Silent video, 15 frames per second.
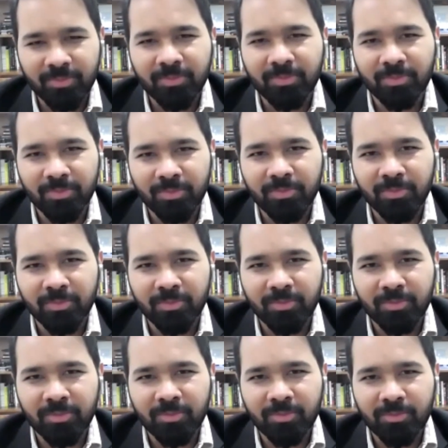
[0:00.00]

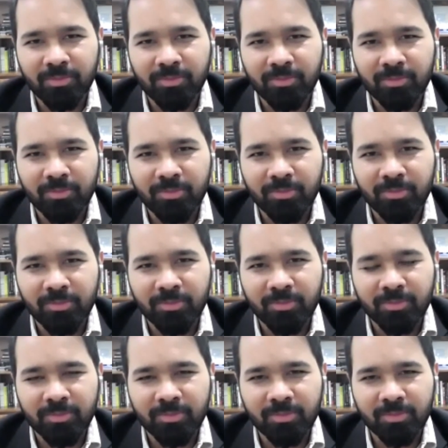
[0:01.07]

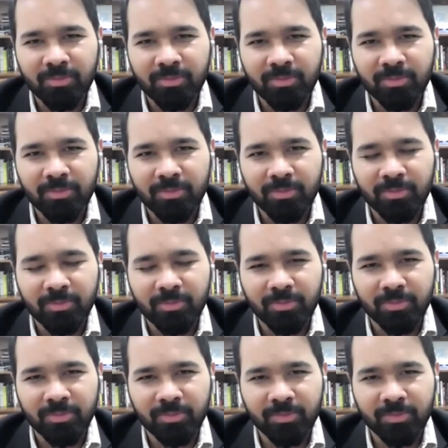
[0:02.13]
(not speaking)